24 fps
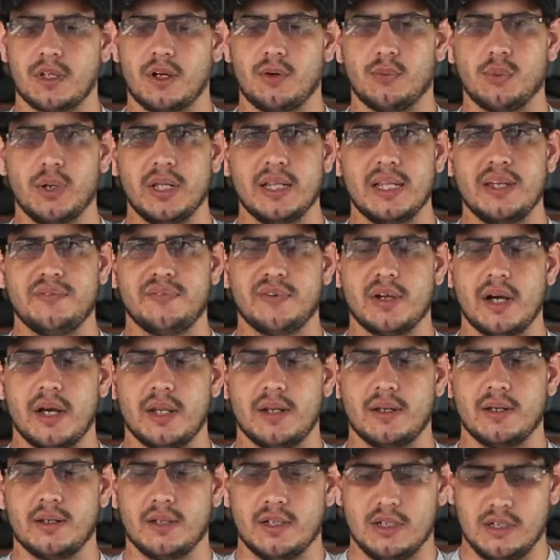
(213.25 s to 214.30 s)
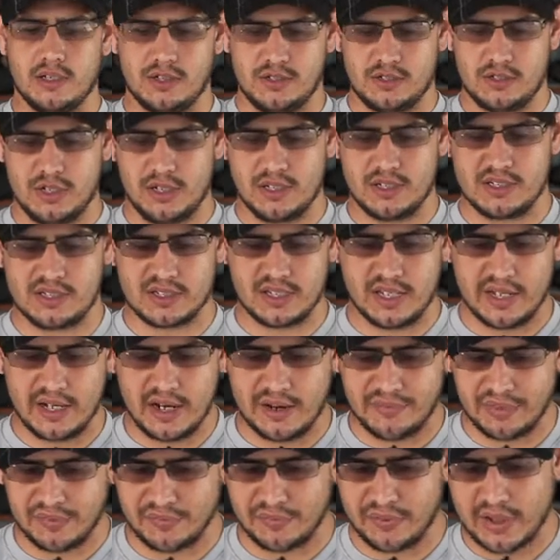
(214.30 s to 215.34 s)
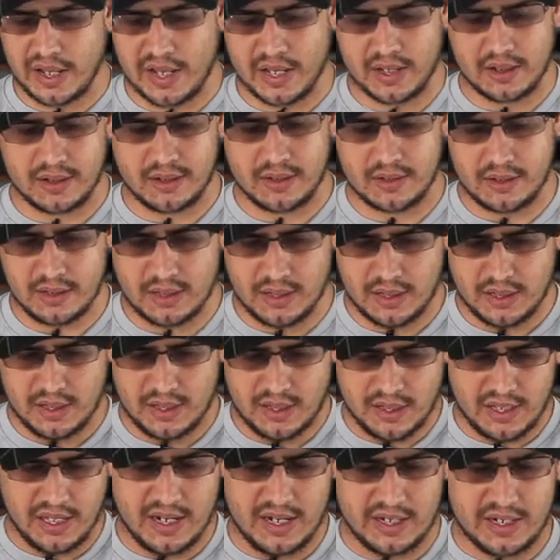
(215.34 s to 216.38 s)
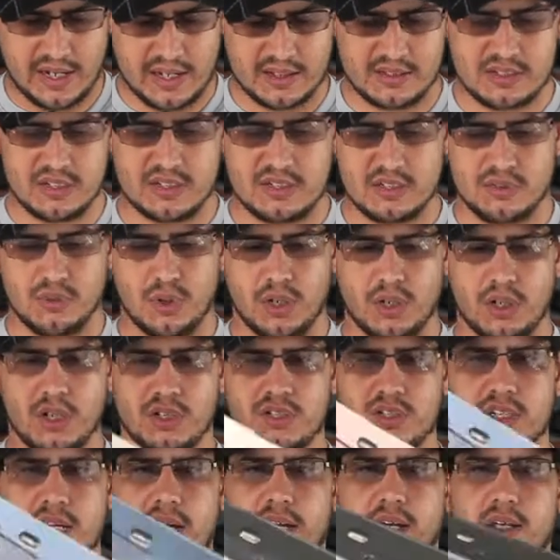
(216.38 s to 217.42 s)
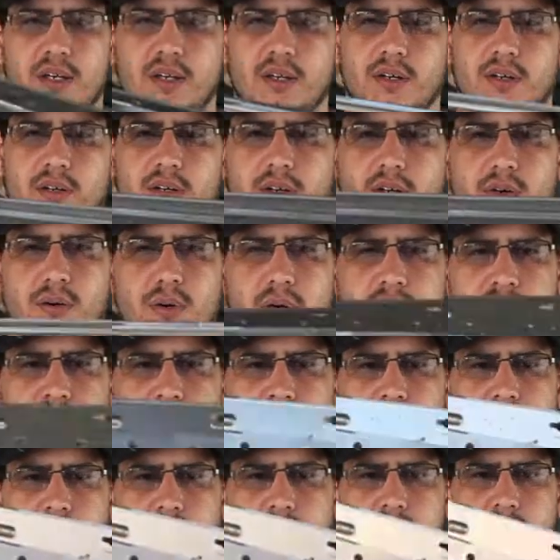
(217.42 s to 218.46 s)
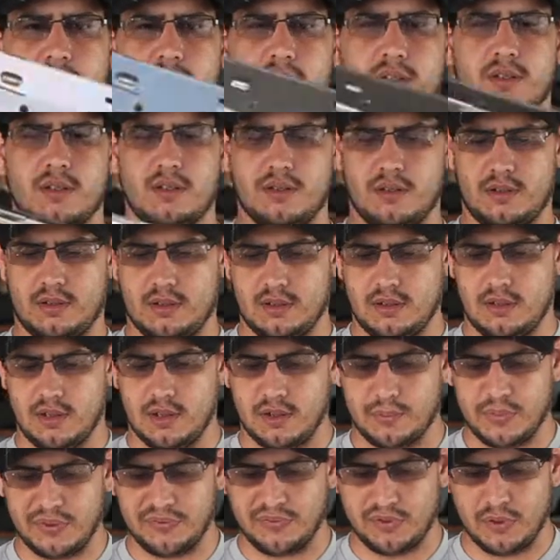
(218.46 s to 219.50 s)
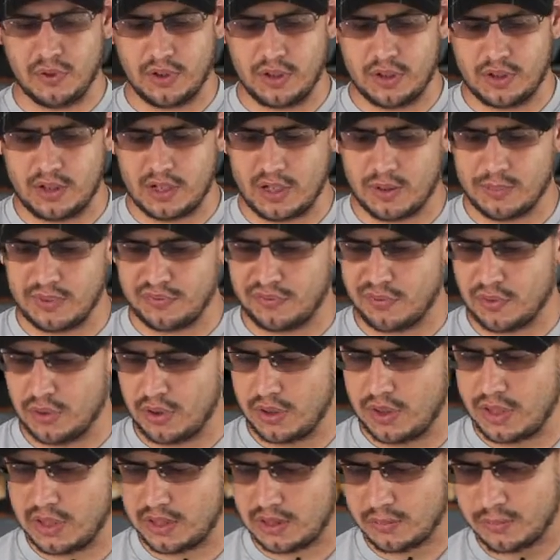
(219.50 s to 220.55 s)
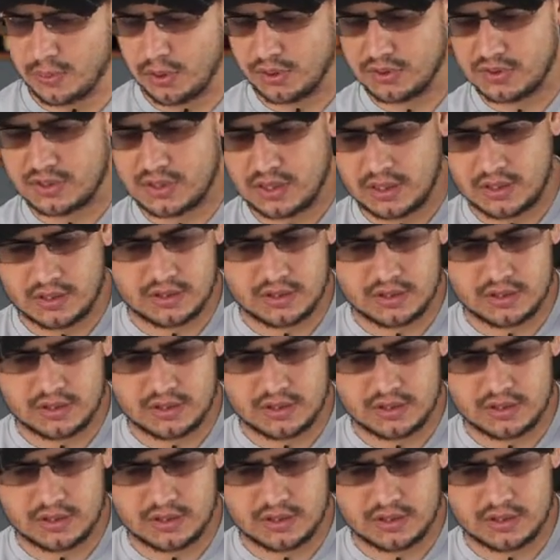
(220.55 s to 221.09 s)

relief cut, so you could slide off the flat. In any case, this is what it looks like originally, or before you get the bolts in.